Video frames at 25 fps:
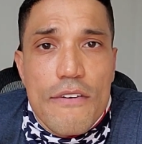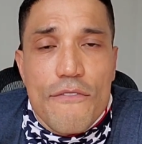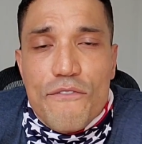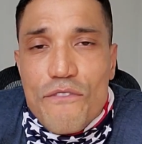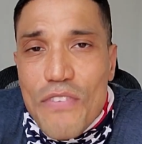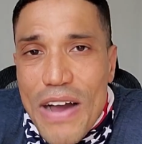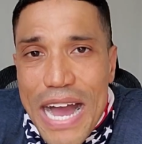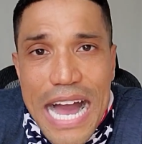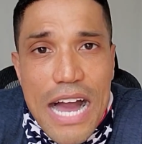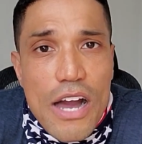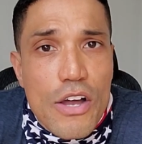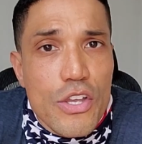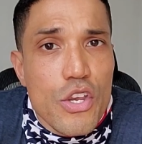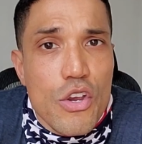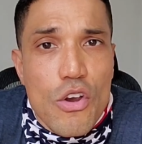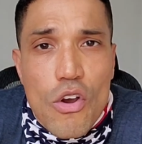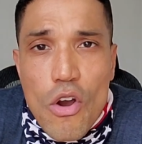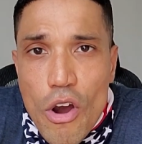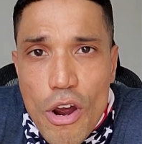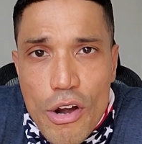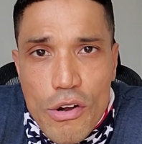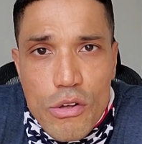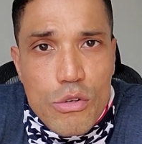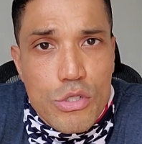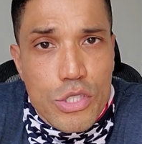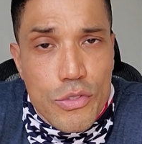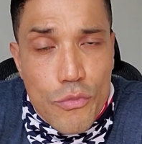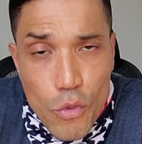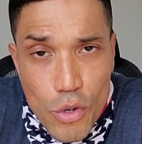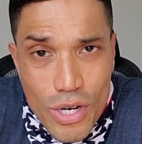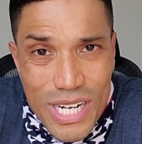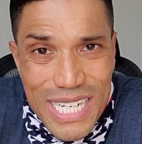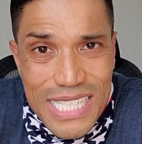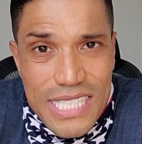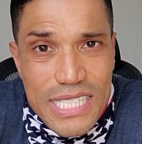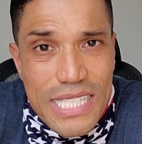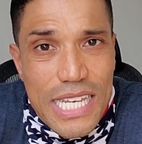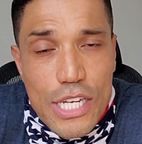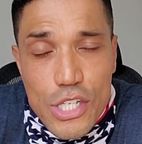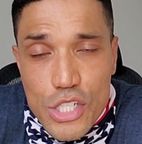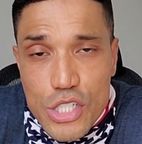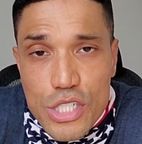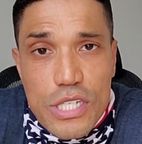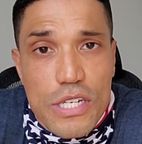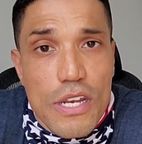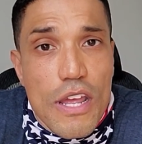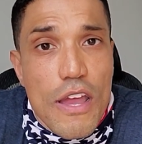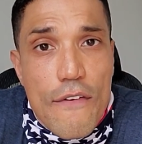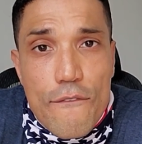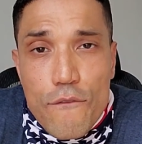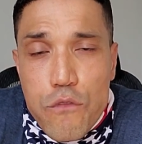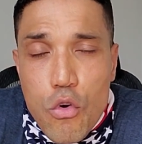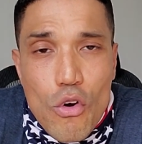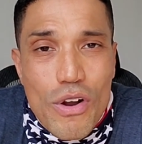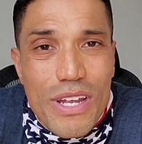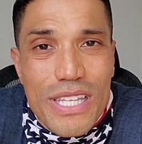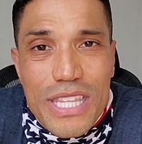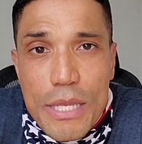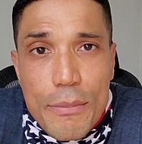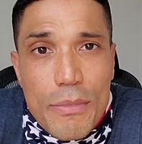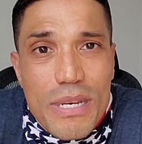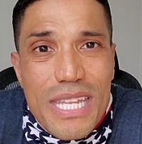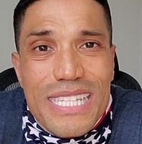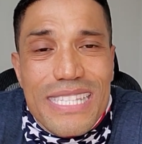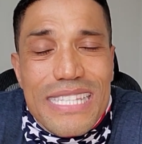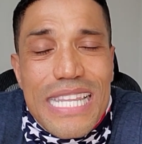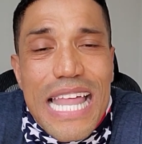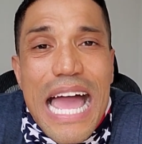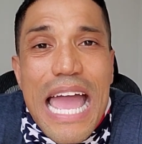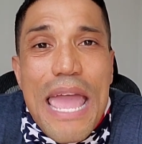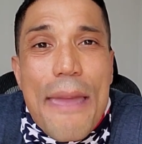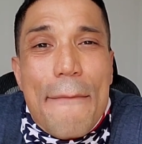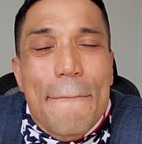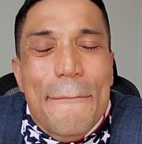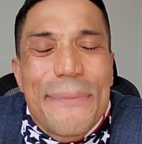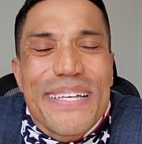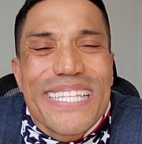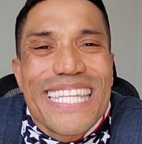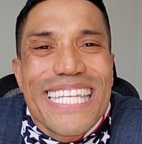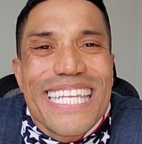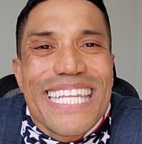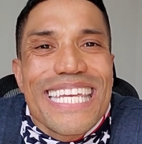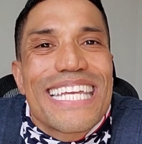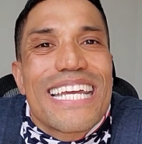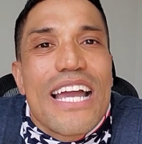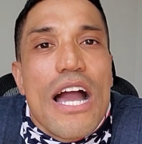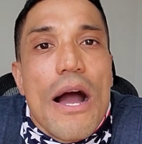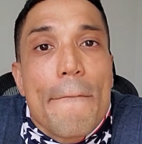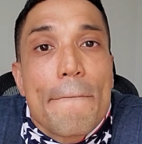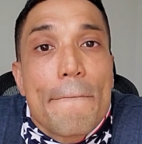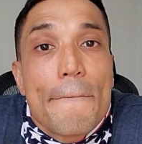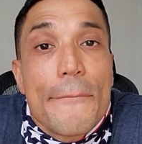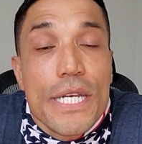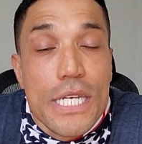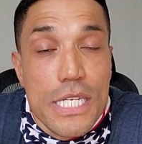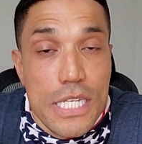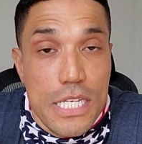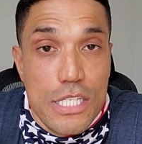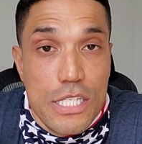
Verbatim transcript: file your articles of organization for a limited liability company,